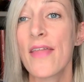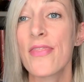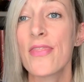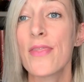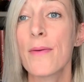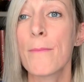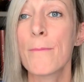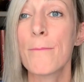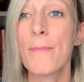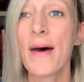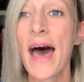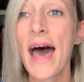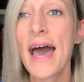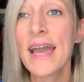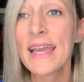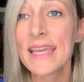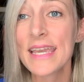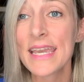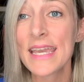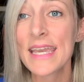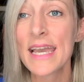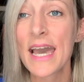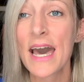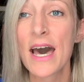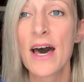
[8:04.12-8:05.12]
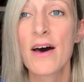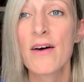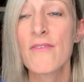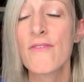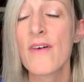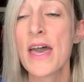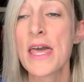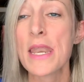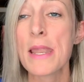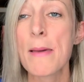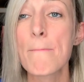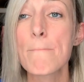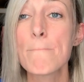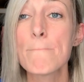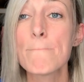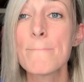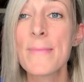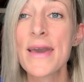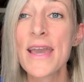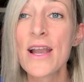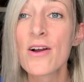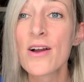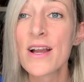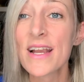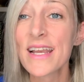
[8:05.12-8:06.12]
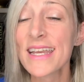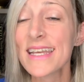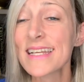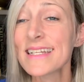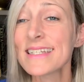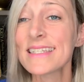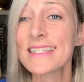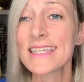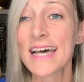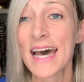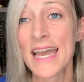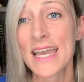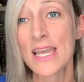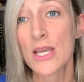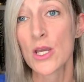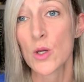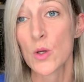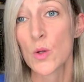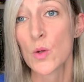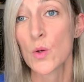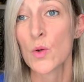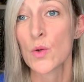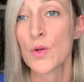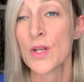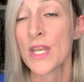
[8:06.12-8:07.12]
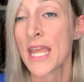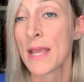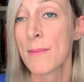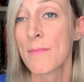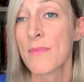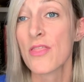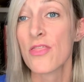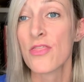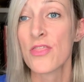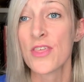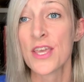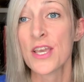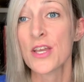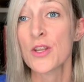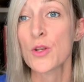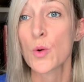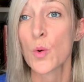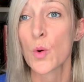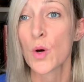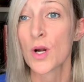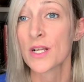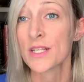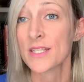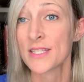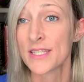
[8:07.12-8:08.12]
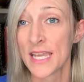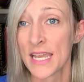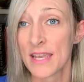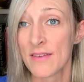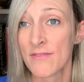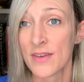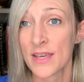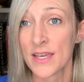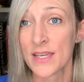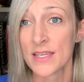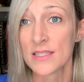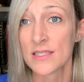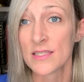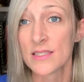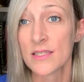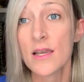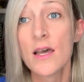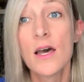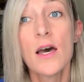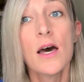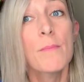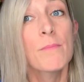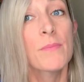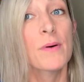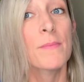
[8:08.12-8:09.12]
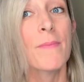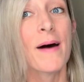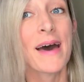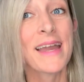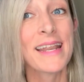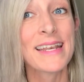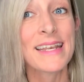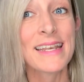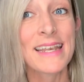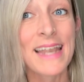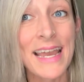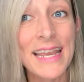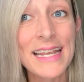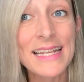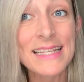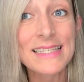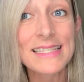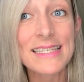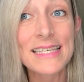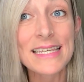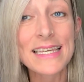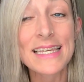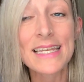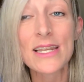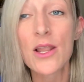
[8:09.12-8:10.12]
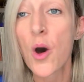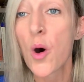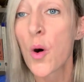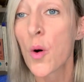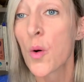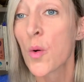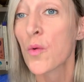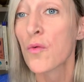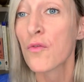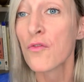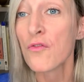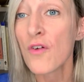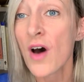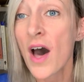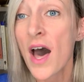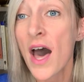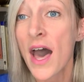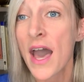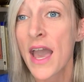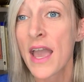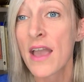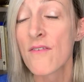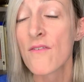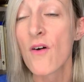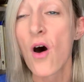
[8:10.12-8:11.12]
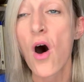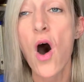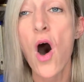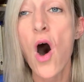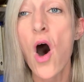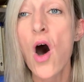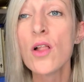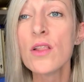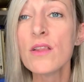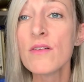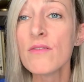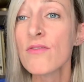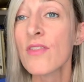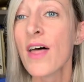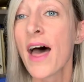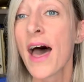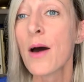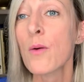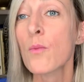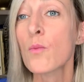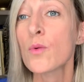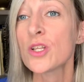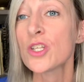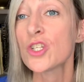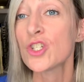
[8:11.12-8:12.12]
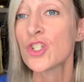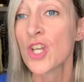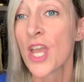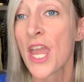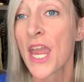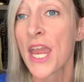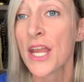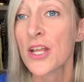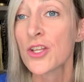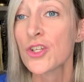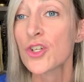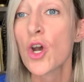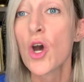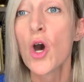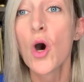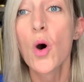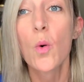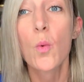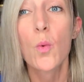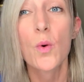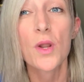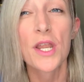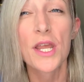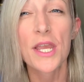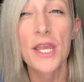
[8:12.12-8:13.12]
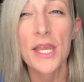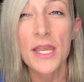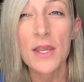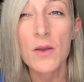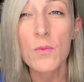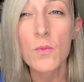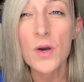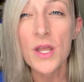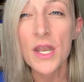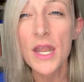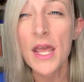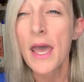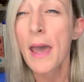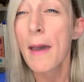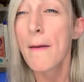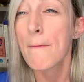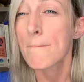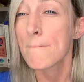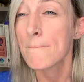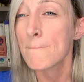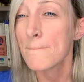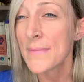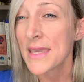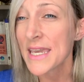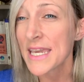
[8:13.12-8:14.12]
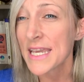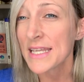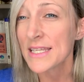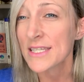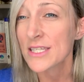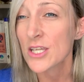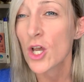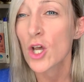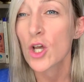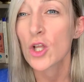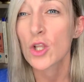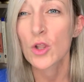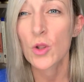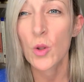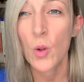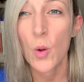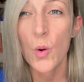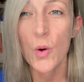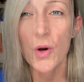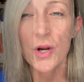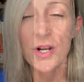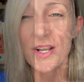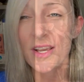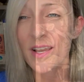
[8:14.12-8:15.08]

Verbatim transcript: the backing of an American tycoon named Theodore Davis. But by 1905, all of that would change when he would meet Lord